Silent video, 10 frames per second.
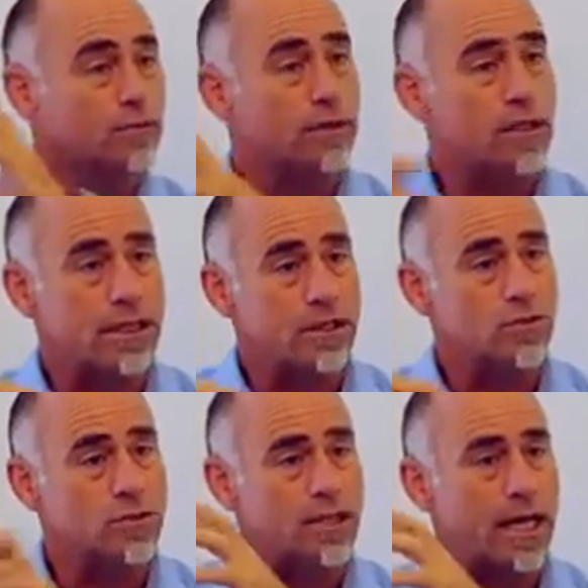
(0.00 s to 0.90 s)
what the
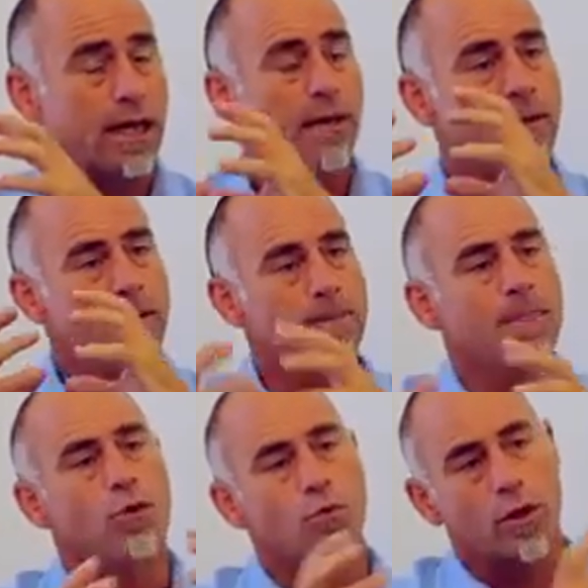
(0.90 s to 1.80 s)
leaders were saying.
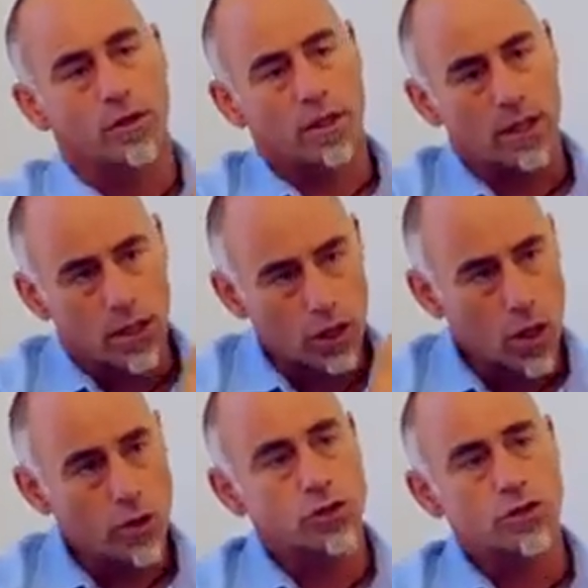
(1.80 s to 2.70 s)
What the
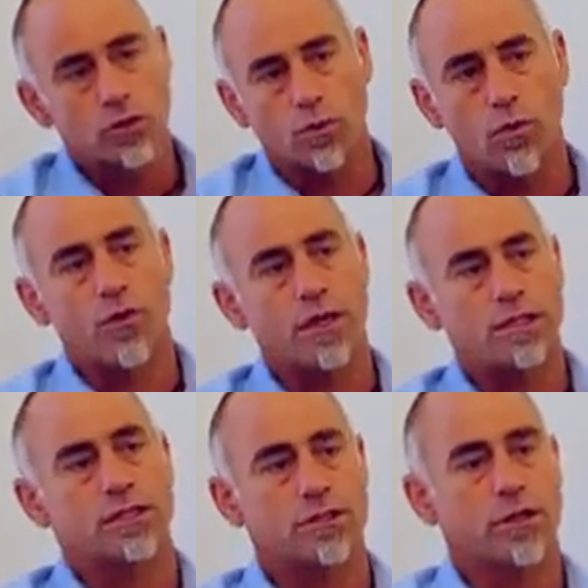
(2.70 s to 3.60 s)
coaches, all
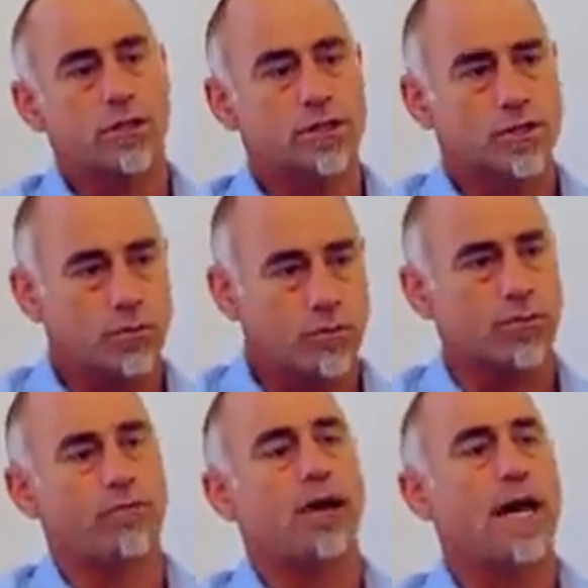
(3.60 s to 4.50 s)
36 coaches, were
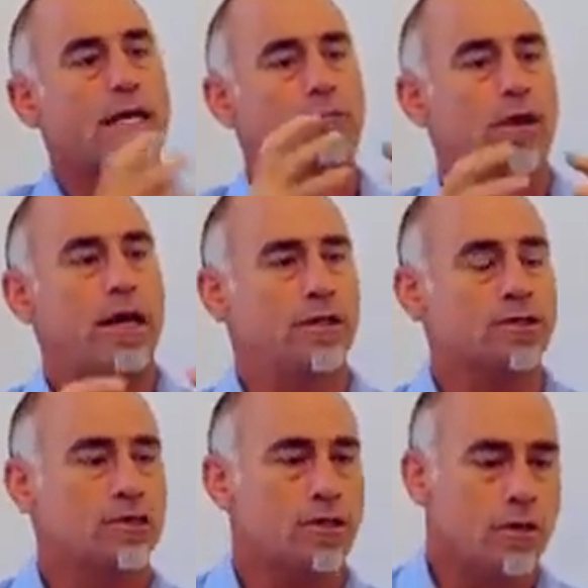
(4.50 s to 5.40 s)
providing
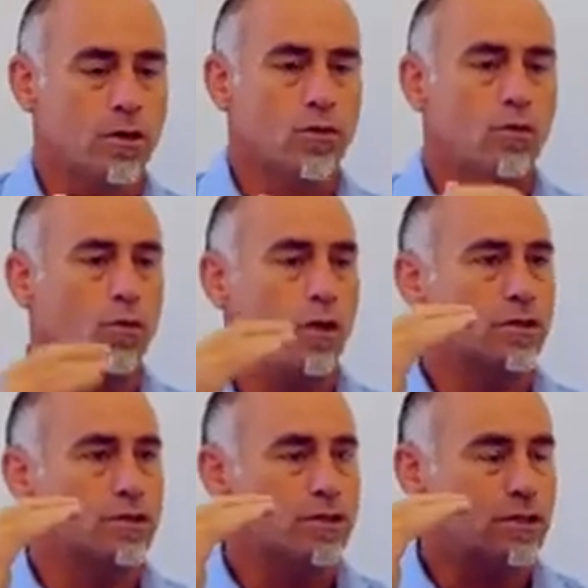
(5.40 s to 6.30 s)
players
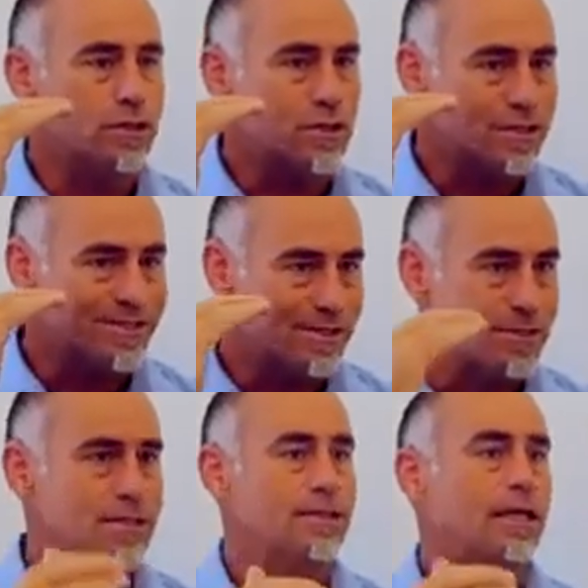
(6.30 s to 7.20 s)
was
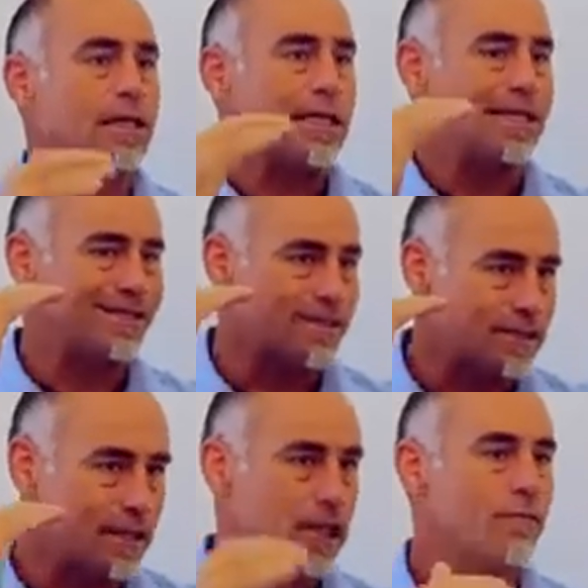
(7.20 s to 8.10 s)
statistically
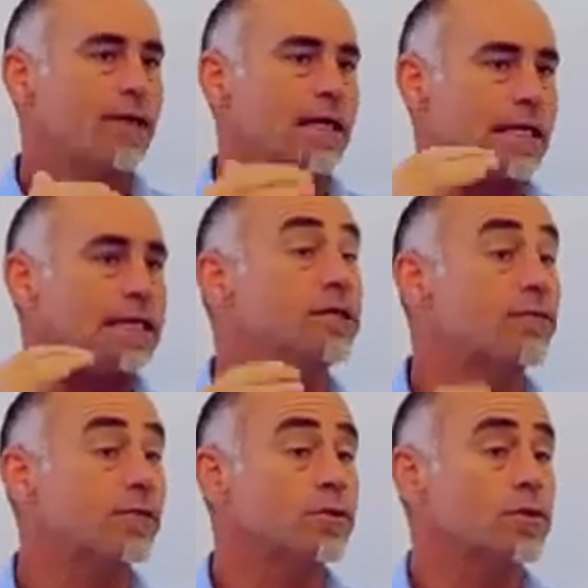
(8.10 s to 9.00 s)
significantly
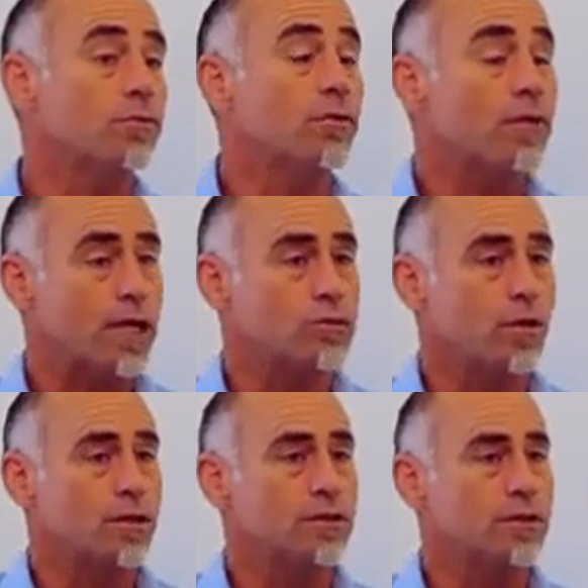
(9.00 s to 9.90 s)
different to what players
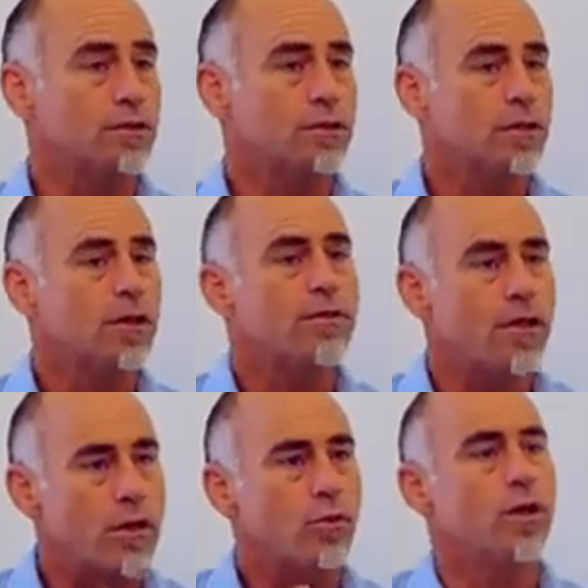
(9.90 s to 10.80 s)
wanted.
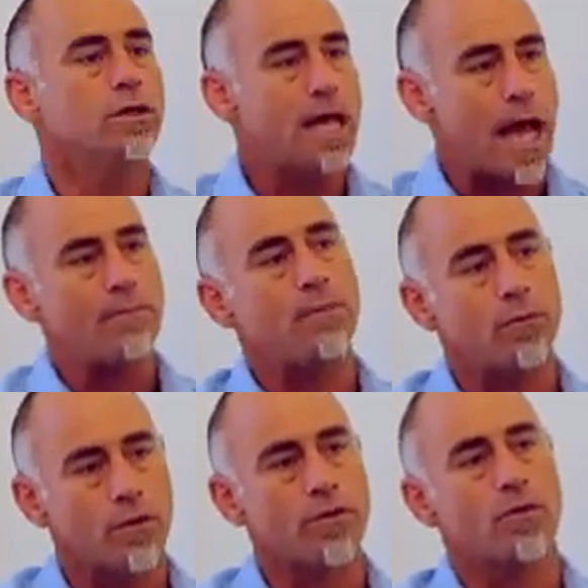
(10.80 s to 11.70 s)
They weren't happy
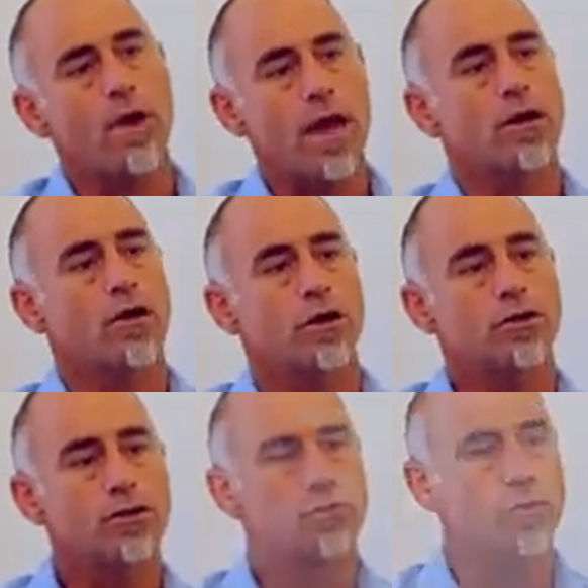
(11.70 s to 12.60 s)
with the way the coaches